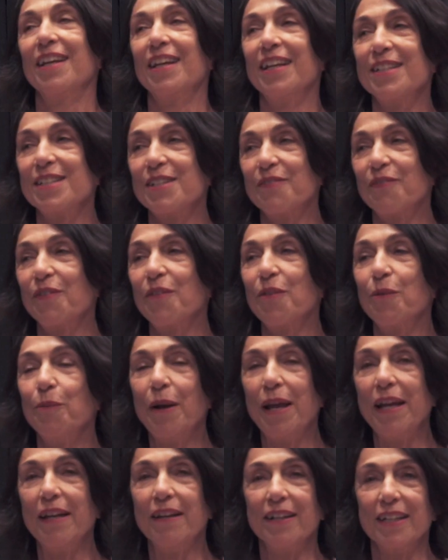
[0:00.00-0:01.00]
It's for the
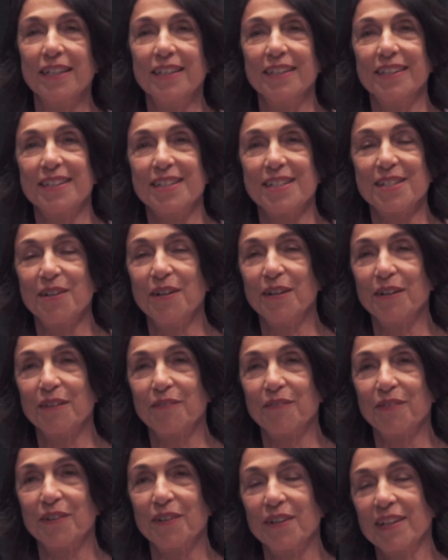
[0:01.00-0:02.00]
waiter. It's
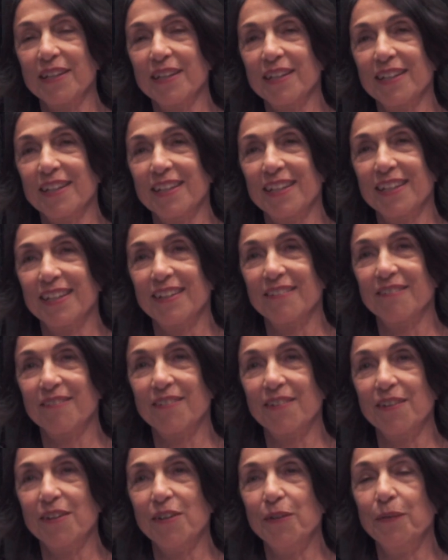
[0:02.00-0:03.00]
not for
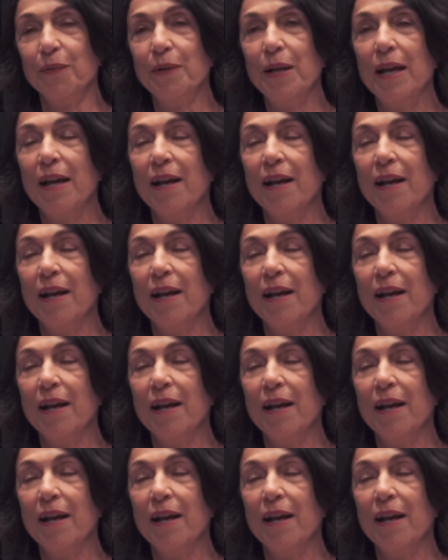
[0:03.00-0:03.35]
you.